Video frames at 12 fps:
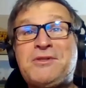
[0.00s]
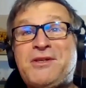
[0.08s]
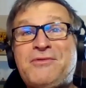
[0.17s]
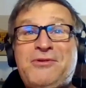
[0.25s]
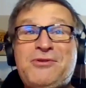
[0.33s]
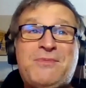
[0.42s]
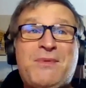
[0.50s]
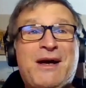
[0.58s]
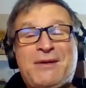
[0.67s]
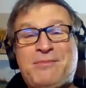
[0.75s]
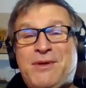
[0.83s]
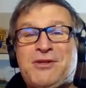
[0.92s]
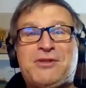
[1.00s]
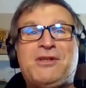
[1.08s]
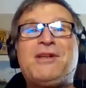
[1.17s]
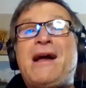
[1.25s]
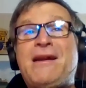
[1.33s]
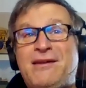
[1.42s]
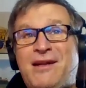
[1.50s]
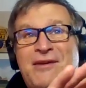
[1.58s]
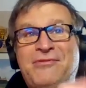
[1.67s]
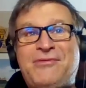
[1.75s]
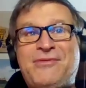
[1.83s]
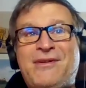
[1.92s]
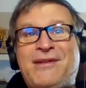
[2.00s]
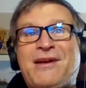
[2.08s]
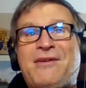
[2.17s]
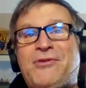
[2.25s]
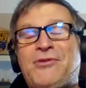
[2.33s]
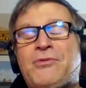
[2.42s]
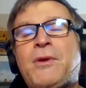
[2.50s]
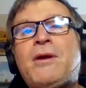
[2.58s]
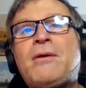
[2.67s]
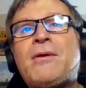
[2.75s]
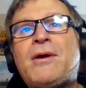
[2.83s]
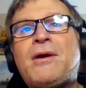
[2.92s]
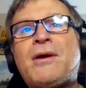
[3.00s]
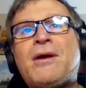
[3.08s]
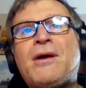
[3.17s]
confused by it. But there's a lot in Jessi, life that confuses me. Yeah.